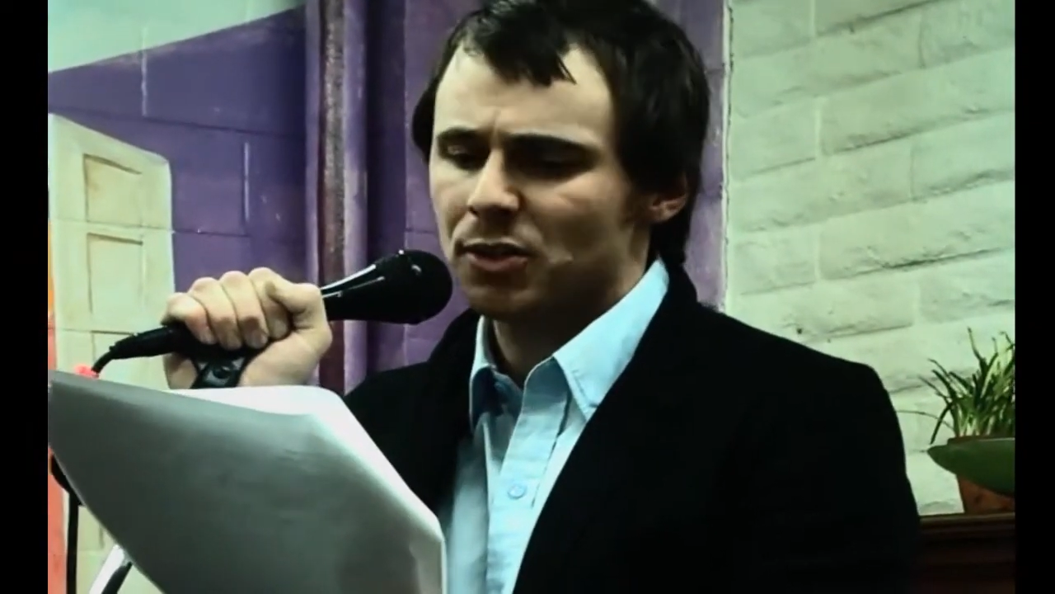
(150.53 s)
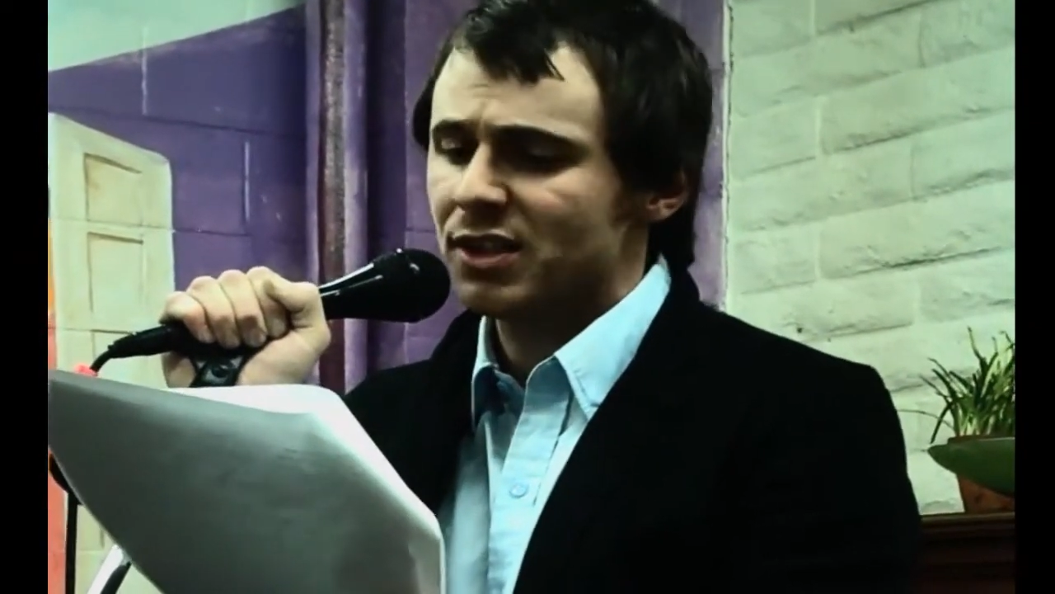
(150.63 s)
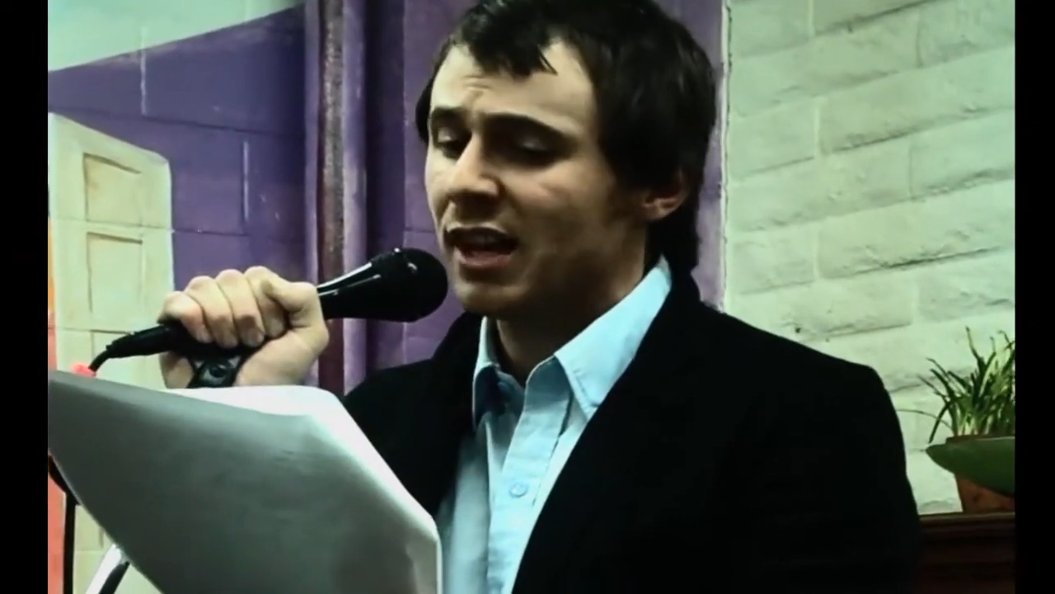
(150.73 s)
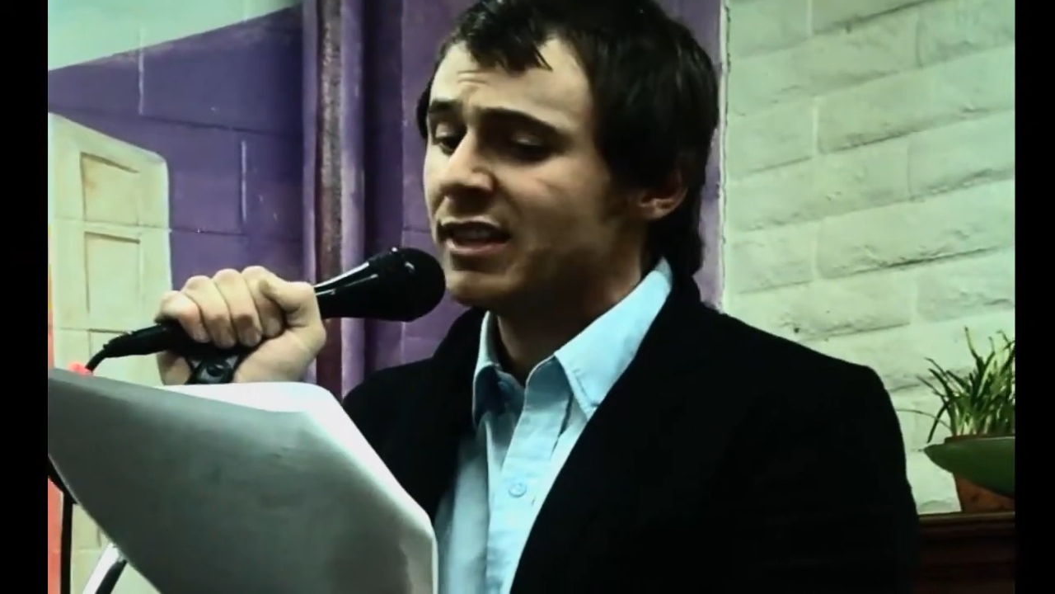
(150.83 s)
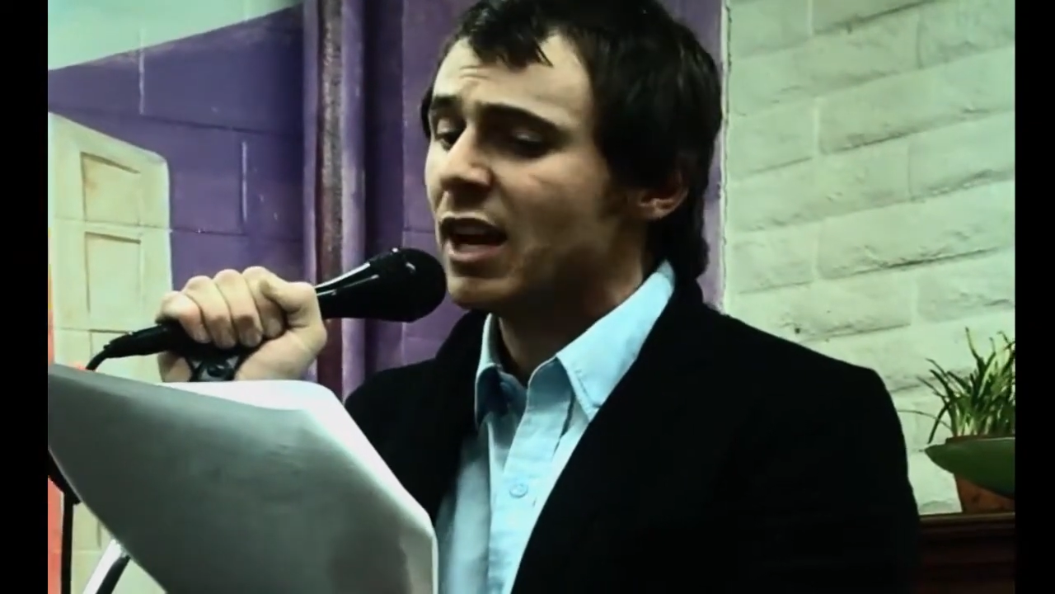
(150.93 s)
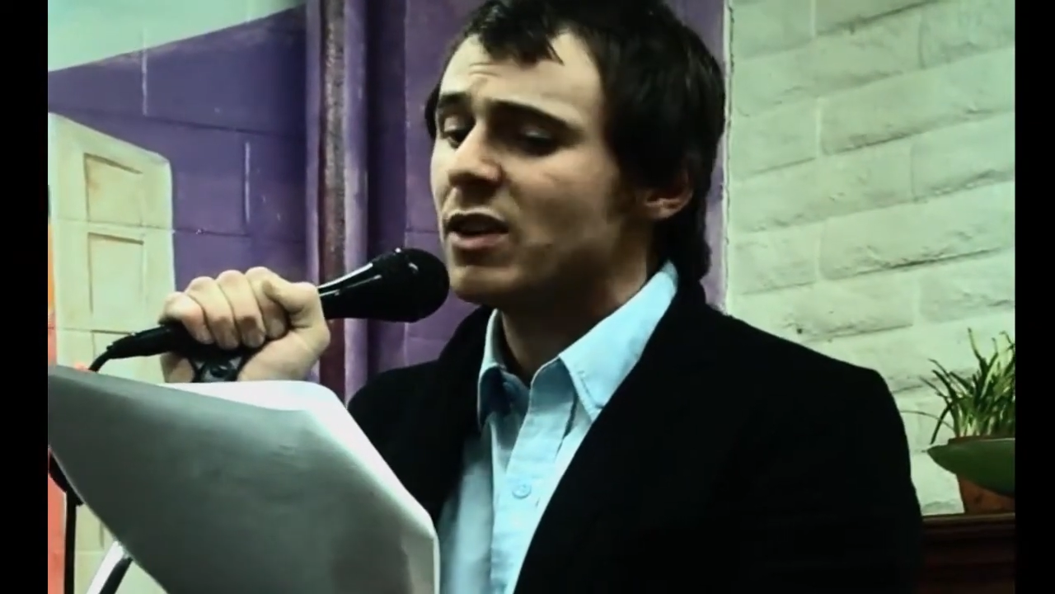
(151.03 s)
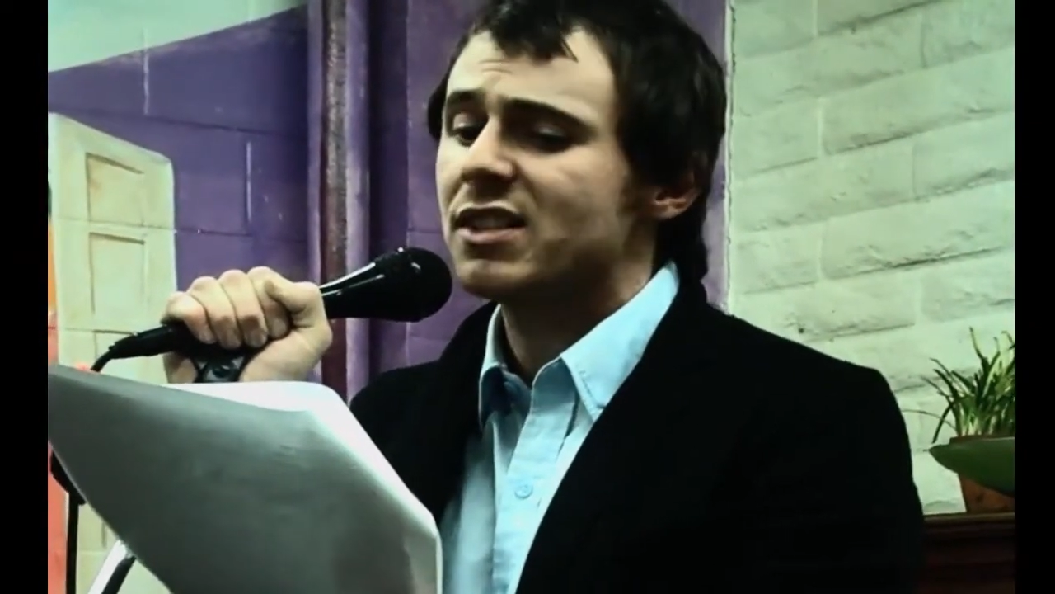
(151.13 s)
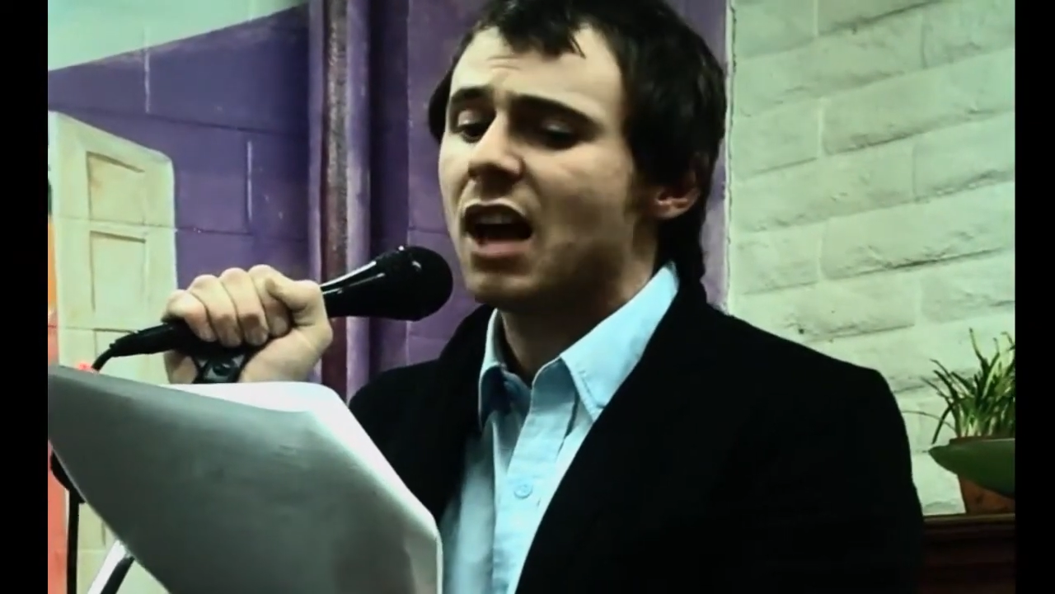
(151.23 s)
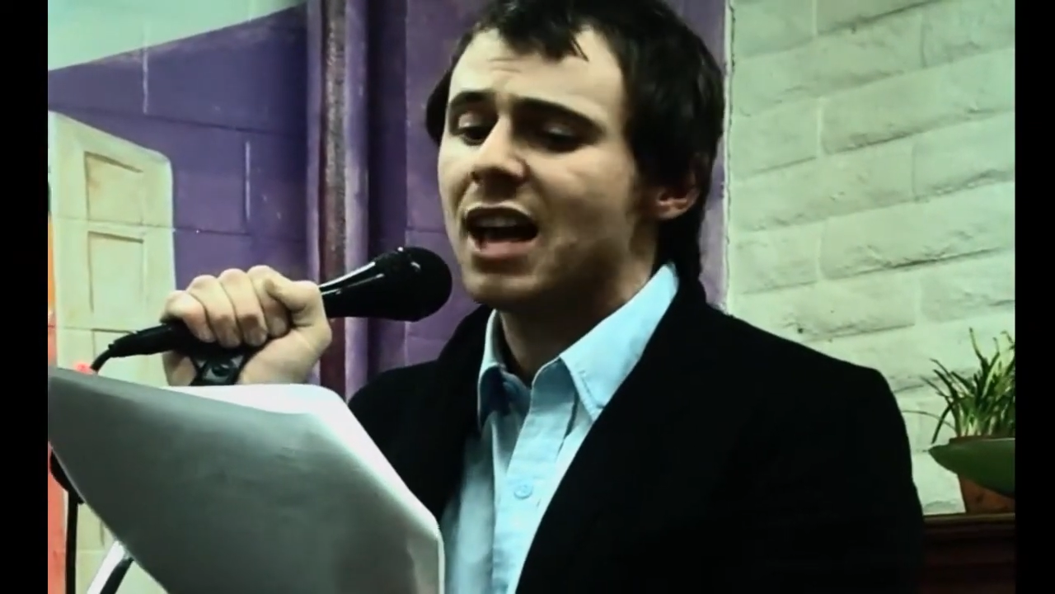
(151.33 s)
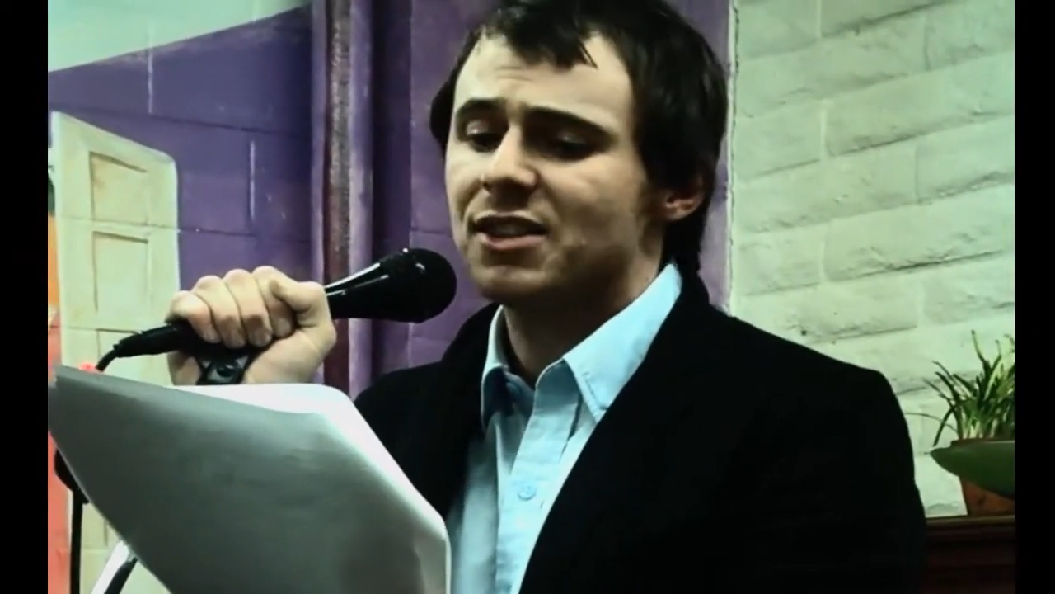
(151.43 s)
Secondary
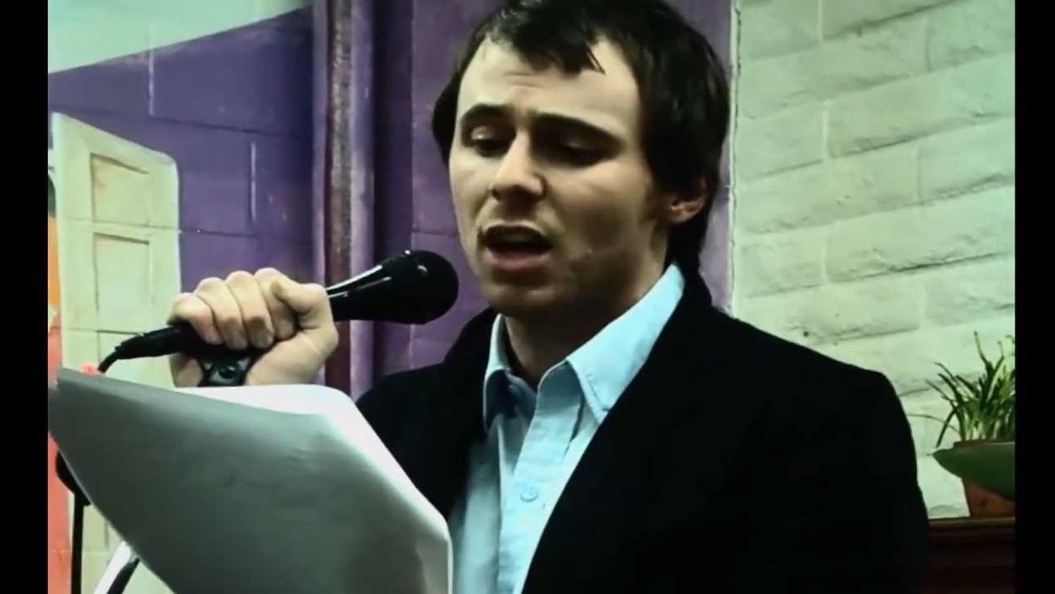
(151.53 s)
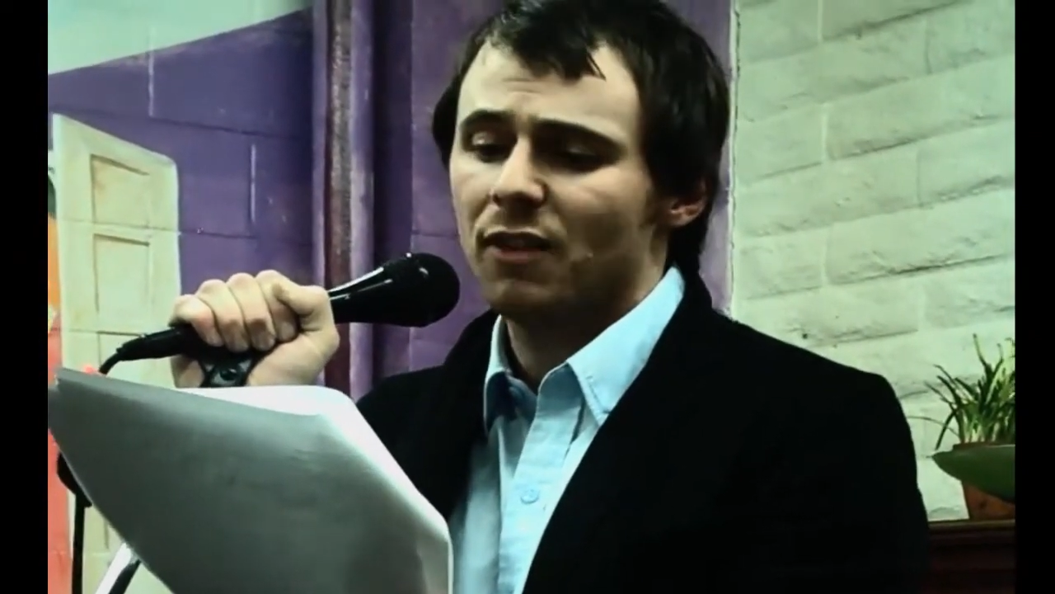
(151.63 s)
size of,